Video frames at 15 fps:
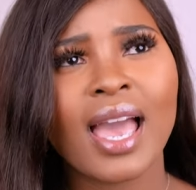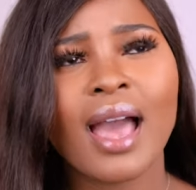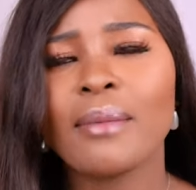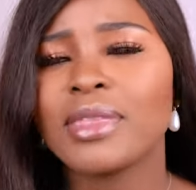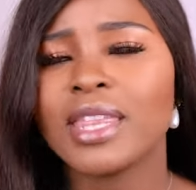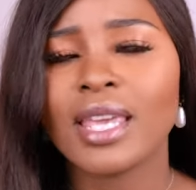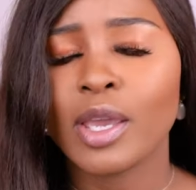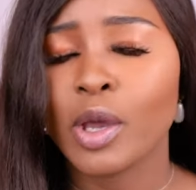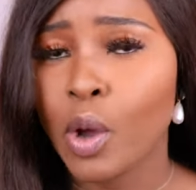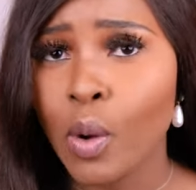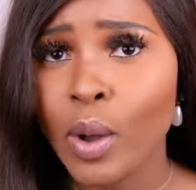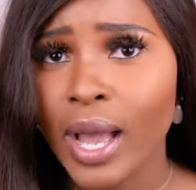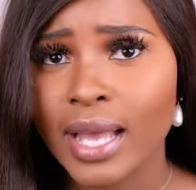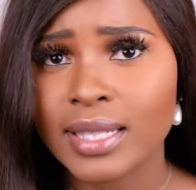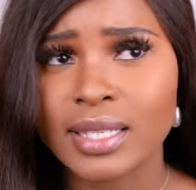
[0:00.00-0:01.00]
I'm thinking
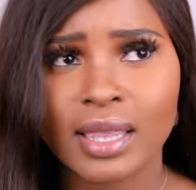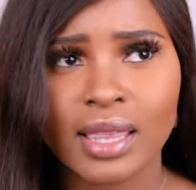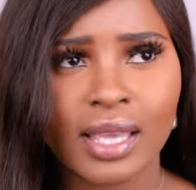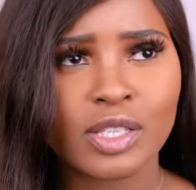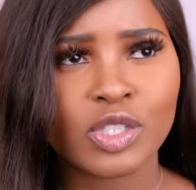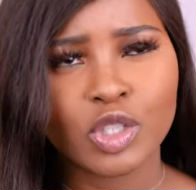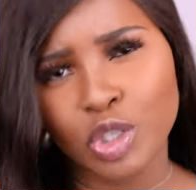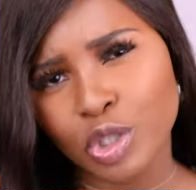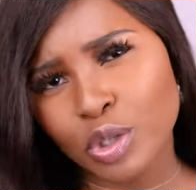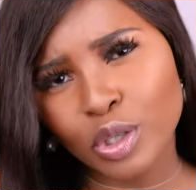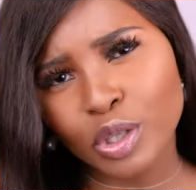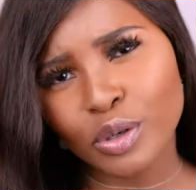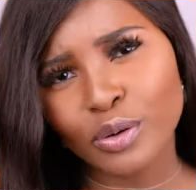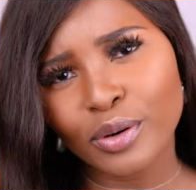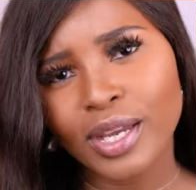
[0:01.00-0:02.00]
all kinds of things,
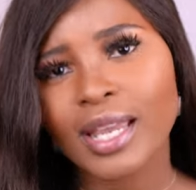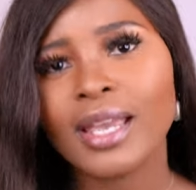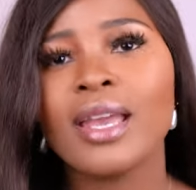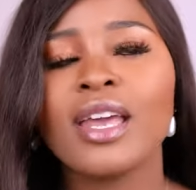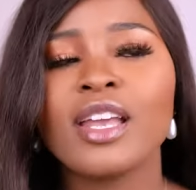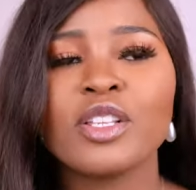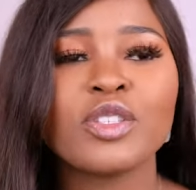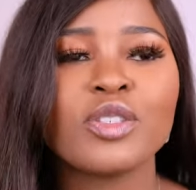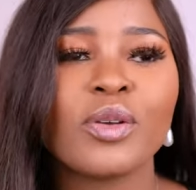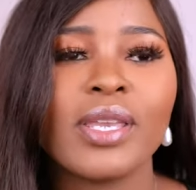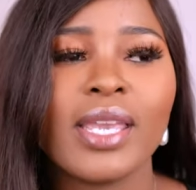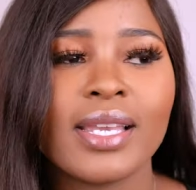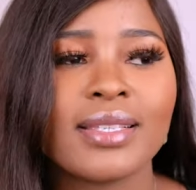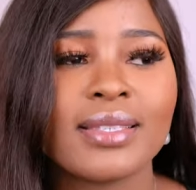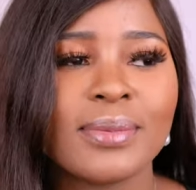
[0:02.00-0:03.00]
jewelry. So
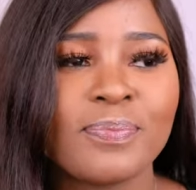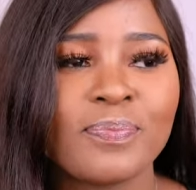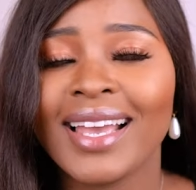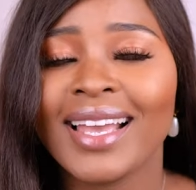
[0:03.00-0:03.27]
yes,